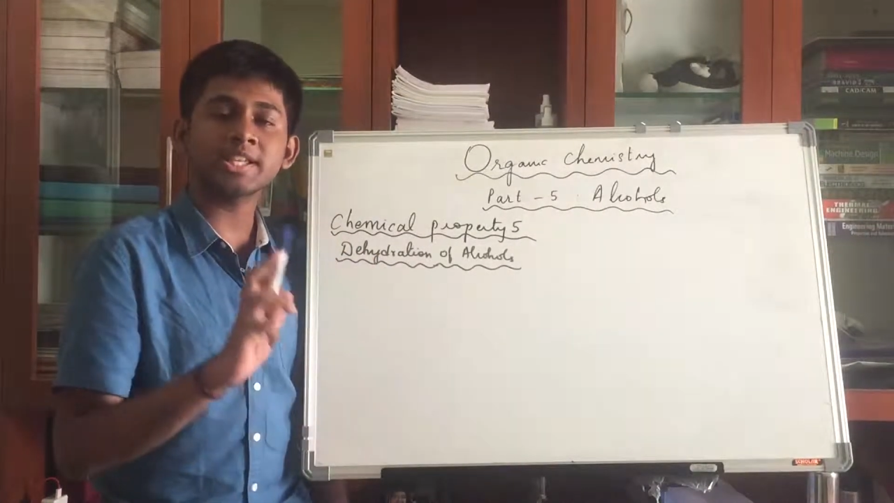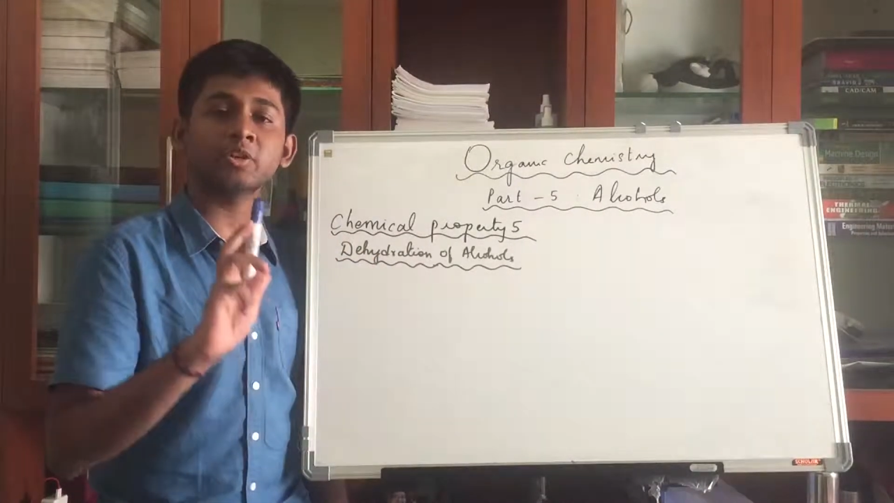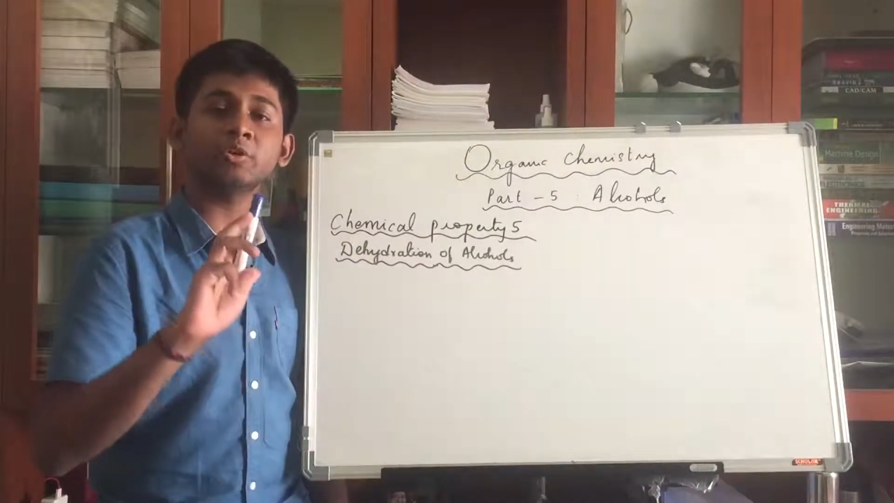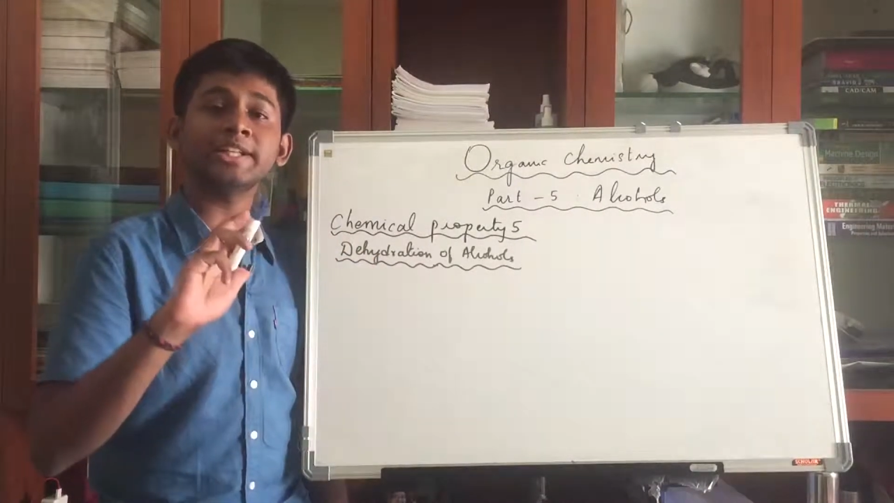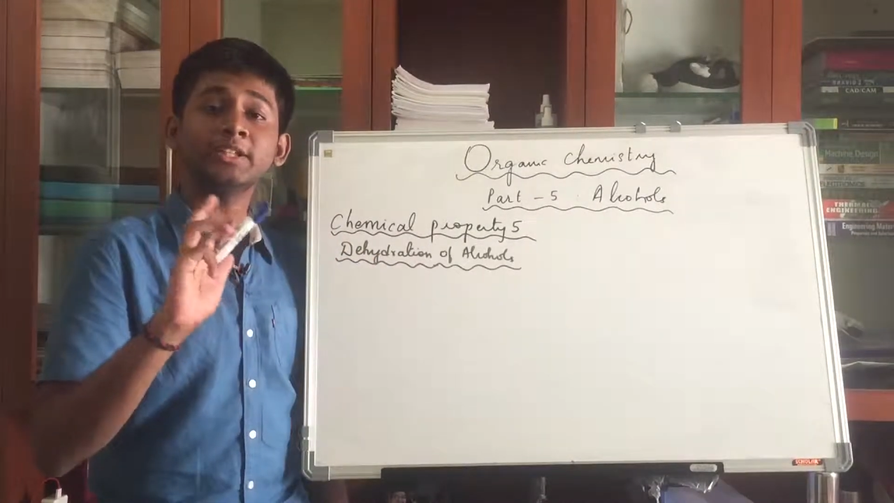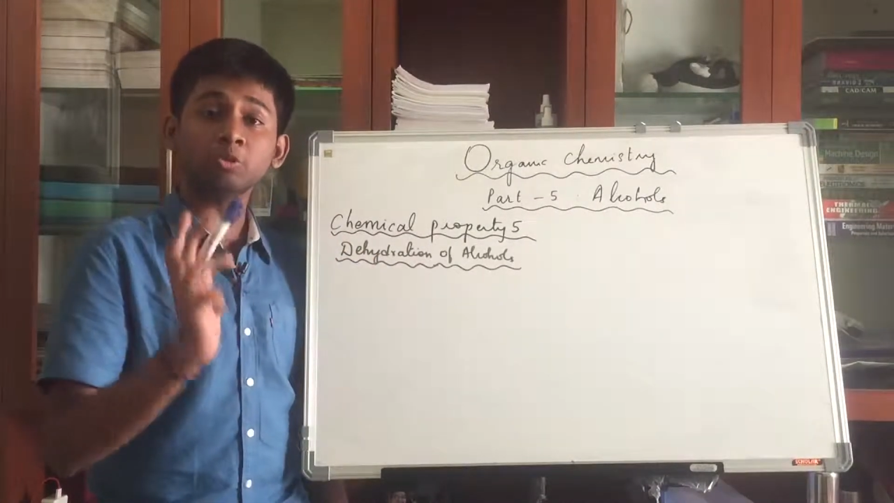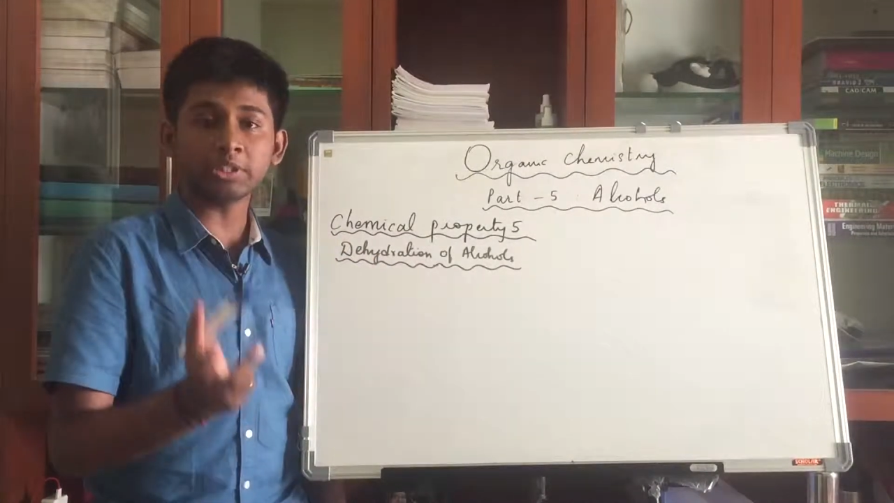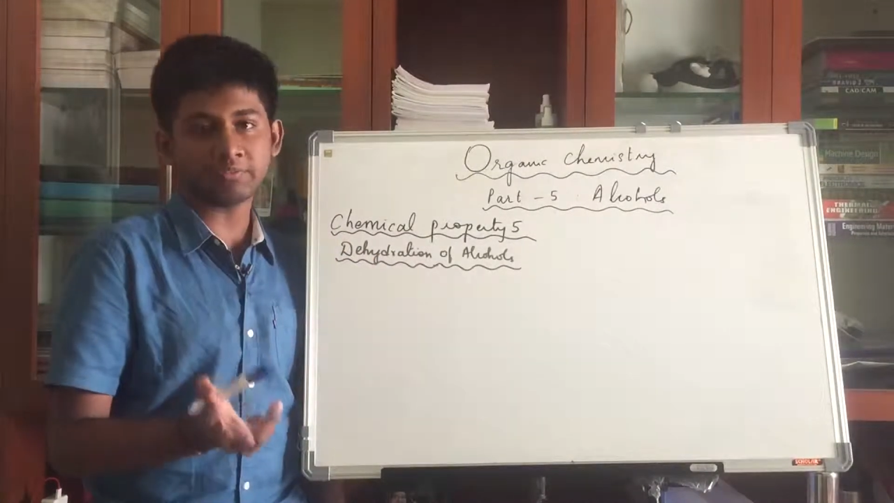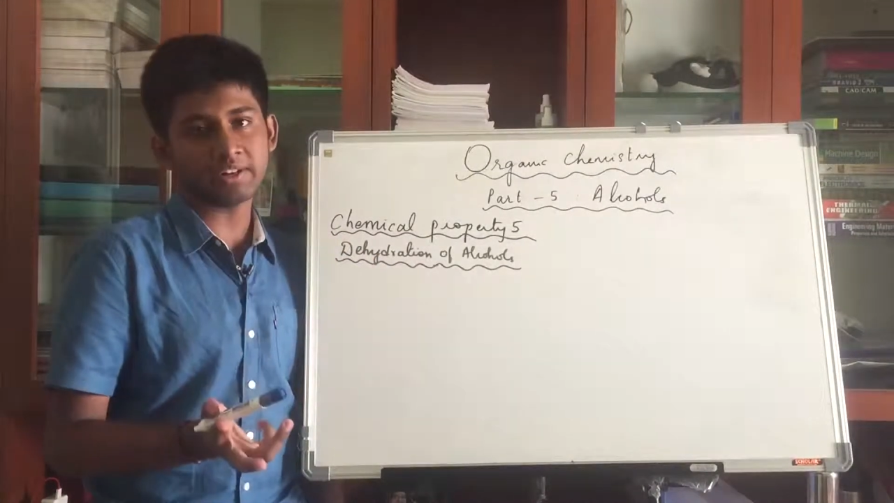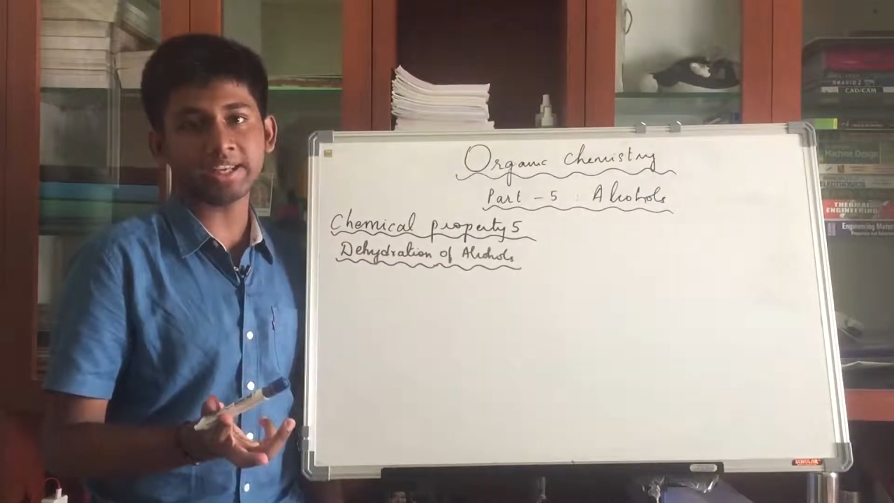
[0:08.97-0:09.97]
there are totally two
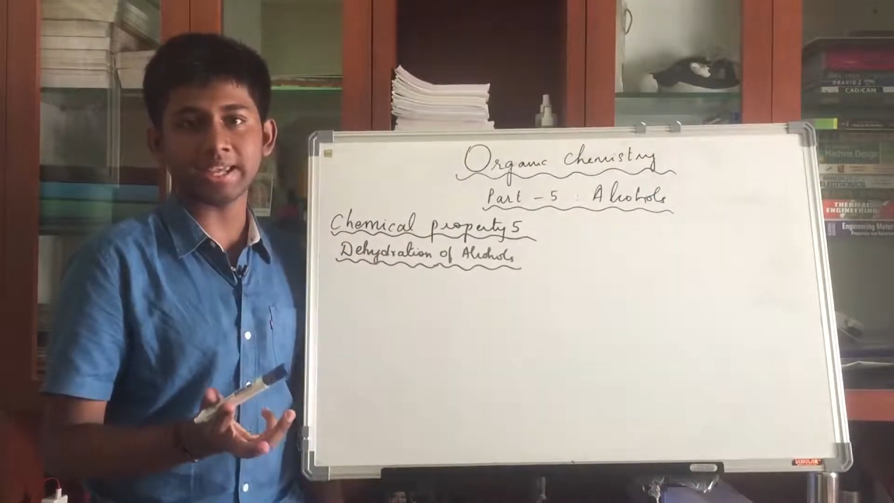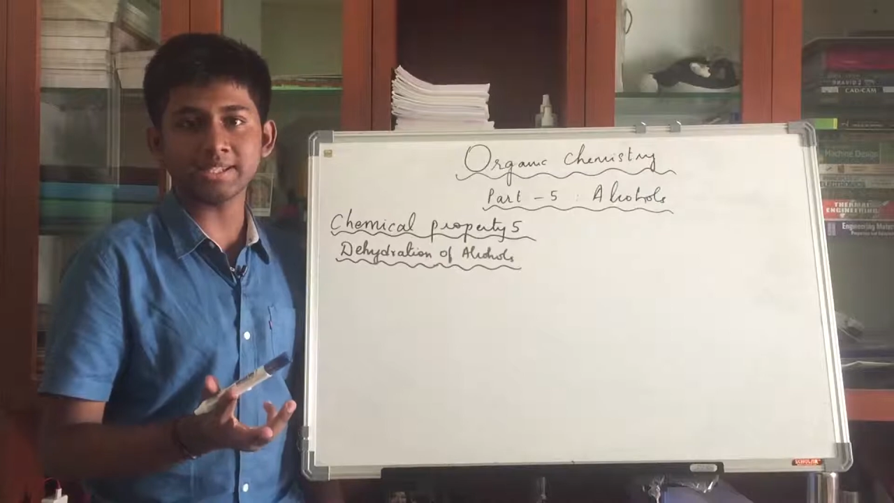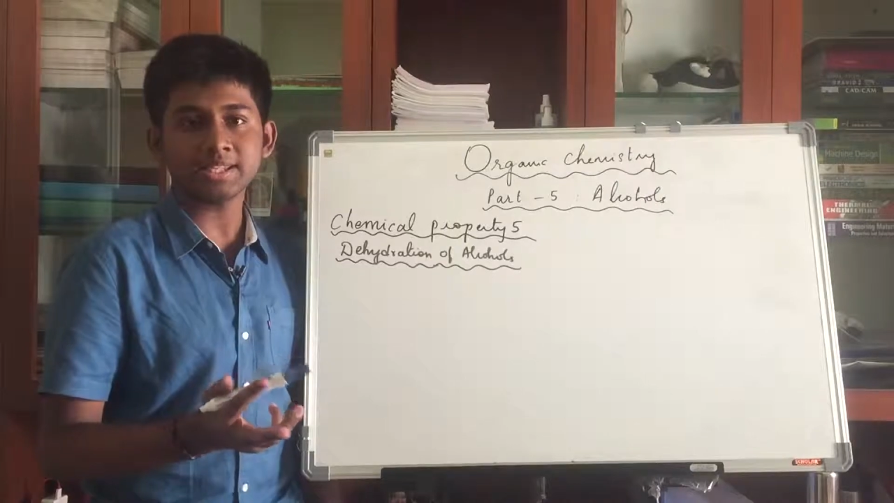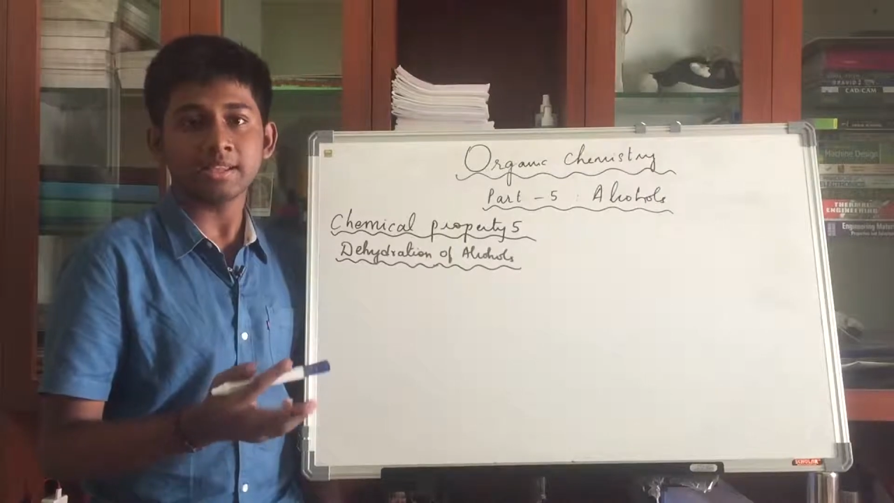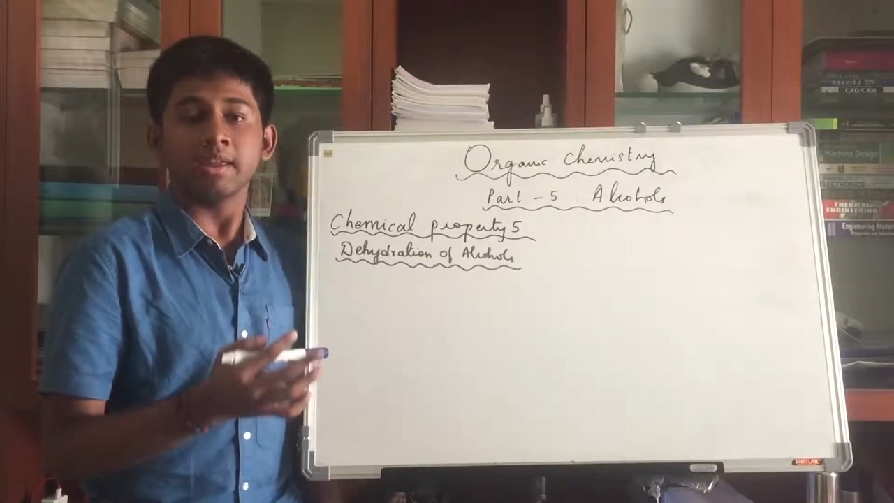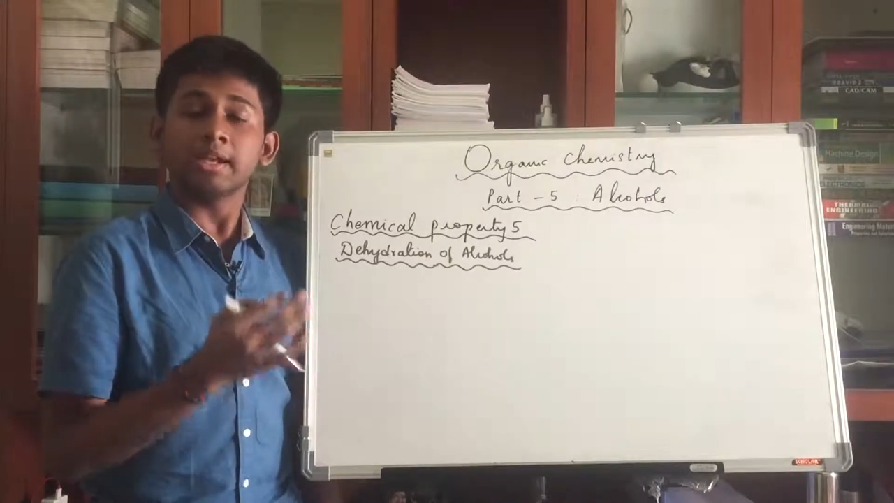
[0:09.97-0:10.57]
different cases